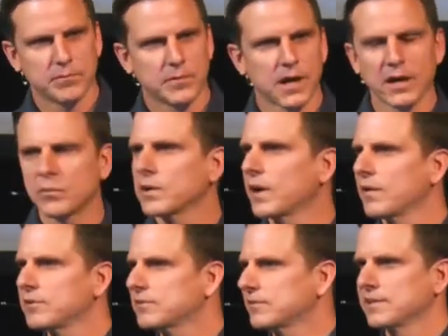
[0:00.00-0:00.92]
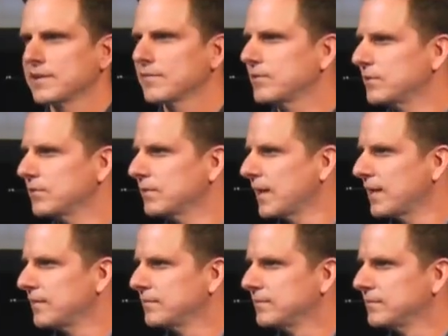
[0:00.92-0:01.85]
God would obviously never do
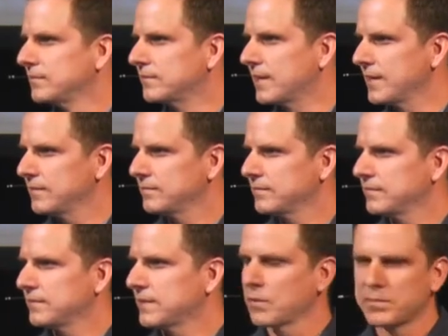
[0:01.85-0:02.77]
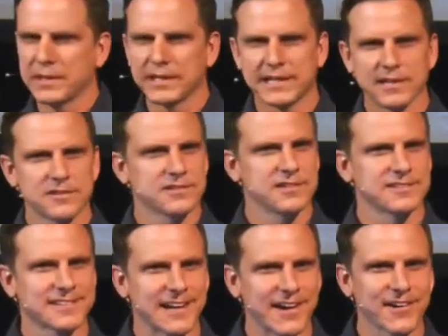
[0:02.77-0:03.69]
that, right? that would be against his
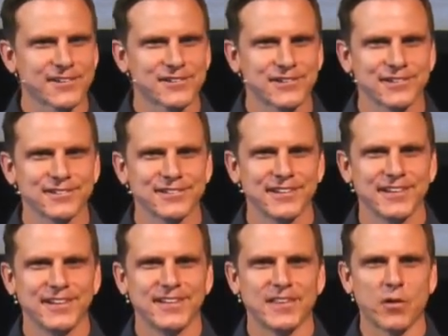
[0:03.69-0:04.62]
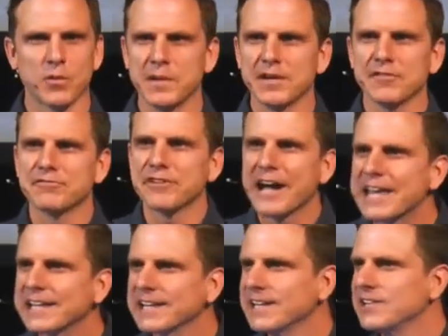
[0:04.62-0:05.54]
character, that would be a
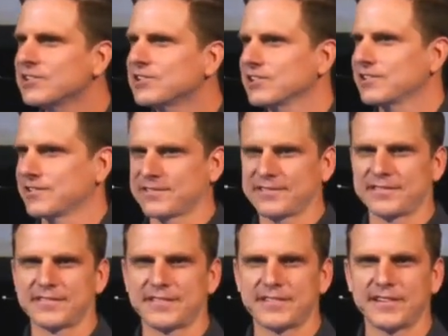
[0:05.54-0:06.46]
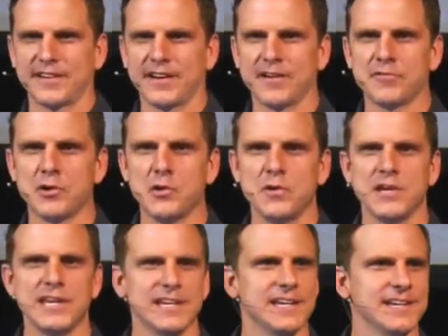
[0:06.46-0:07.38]
violation of who
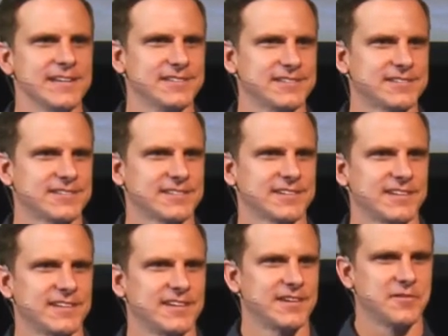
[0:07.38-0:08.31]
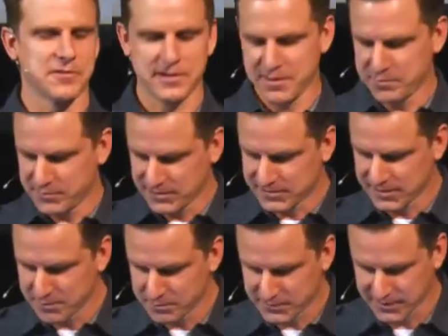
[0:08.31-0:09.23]
he is for him to
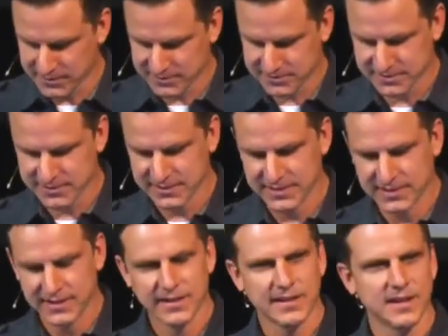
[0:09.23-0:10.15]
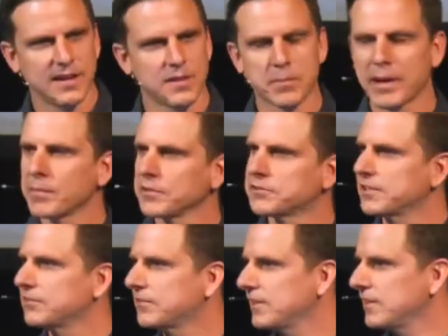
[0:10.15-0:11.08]
tempt us. The Bible
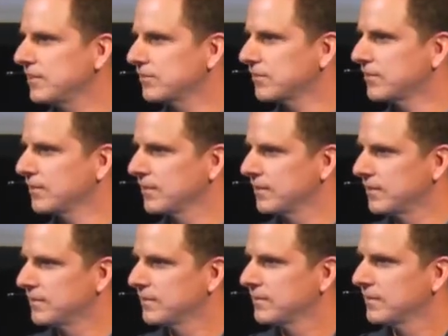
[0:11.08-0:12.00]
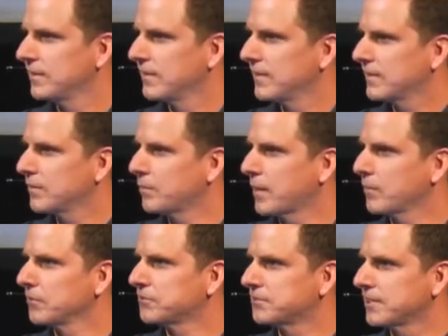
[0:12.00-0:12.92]
says that he is good, the
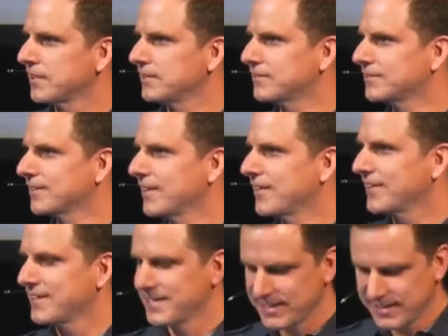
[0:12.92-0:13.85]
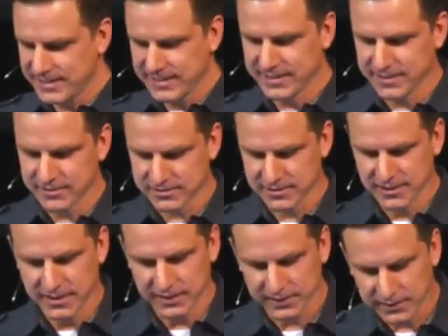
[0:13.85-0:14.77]
Bible says that he is
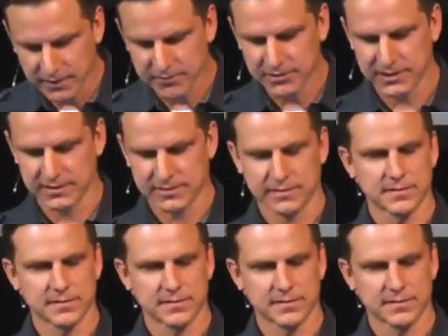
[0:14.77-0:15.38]
loving.